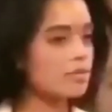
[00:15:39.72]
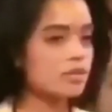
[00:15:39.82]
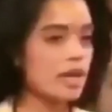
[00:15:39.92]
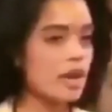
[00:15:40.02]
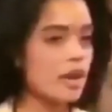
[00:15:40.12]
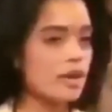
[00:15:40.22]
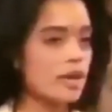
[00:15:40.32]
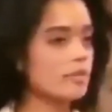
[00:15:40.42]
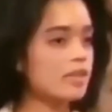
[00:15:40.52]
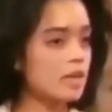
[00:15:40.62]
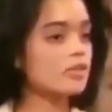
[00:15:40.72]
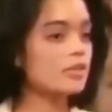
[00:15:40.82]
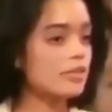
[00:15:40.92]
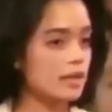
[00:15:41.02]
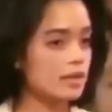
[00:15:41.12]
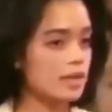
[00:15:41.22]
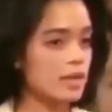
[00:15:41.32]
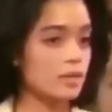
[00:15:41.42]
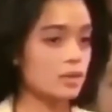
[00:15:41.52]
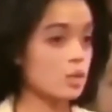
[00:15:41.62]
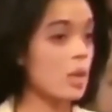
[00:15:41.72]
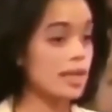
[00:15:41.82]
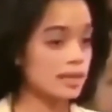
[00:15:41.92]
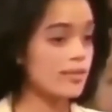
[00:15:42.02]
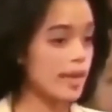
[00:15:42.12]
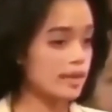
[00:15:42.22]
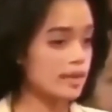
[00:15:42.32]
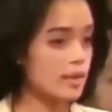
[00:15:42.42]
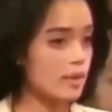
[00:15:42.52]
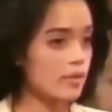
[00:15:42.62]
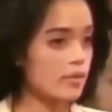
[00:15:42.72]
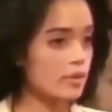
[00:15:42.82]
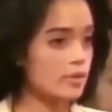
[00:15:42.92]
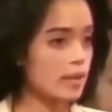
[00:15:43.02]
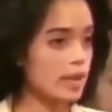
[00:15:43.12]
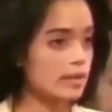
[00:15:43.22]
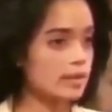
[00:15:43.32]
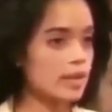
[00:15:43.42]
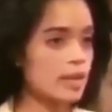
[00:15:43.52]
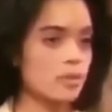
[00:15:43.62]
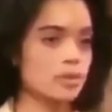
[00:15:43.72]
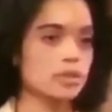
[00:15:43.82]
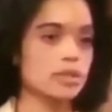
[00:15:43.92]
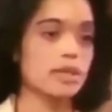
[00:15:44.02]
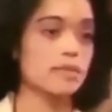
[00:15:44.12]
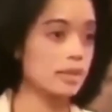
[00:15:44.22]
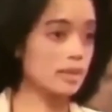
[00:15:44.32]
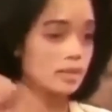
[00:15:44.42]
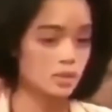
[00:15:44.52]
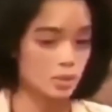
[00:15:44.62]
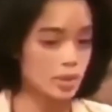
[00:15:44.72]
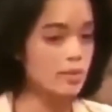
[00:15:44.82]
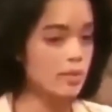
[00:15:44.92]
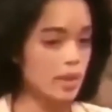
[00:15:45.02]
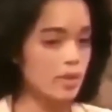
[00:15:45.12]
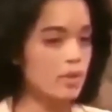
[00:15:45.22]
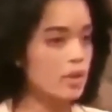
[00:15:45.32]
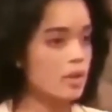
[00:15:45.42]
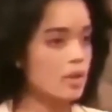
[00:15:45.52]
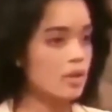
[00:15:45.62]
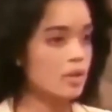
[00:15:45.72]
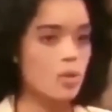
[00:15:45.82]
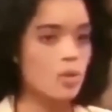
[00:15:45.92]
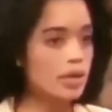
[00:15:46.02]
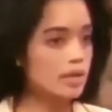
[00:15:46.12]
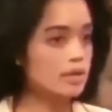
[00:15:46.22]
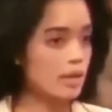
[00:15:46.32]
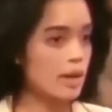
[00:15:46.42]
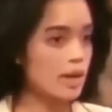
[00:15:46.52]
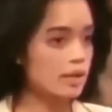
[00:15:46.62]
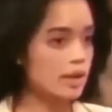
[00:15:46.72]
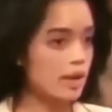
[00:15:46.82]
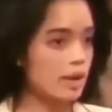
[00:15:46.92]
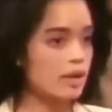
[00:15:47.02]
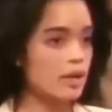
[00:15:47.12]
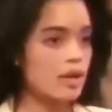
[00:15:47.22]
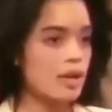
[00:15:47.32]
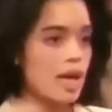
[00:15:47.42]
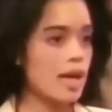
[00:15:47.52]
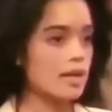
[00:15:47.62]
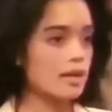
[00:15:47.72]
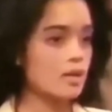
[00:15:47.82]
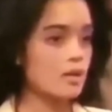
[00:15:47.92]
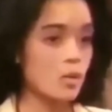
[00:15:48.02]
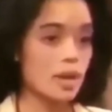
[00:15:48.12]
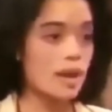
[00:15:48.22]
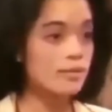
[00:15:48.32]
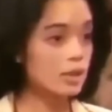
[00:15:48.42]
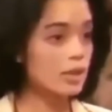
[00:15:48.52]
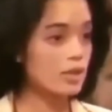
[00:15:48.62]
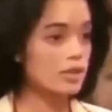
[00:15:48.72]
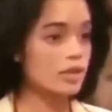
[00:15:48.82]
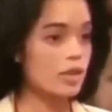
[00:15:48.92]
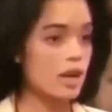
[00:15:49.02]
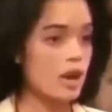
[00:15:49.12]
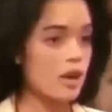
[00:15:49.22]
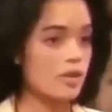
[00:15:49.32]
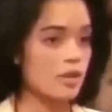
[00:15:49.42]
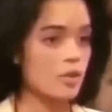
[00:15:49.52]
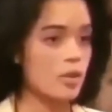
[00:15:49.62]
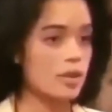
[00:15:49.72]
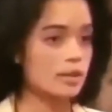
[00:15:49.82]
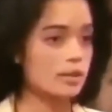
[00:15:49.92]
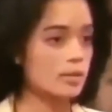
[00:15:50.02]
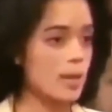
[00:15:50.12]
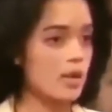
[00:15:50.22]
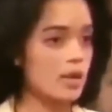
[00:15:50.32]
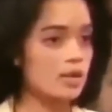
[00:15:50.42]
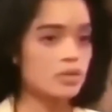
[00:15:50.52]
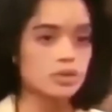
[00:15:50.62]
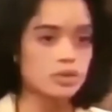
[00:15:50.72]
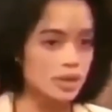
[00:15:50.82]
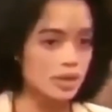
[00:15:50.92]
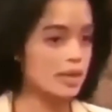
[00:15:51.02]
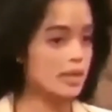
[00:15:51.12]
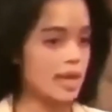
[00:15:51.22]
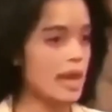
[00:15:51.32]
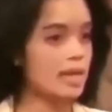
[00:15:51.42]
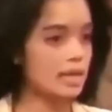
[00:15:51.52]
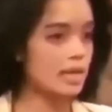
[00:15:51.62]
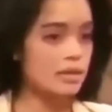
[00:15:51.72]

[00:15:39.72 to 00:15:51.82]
I was watching the full footage on YouTube, and come to find out, Lisa Bonet was also spitting some real-life gems when she talked about the food that we're eating. You know, when it comes to the meat and the water, nothing's really organic nowadays.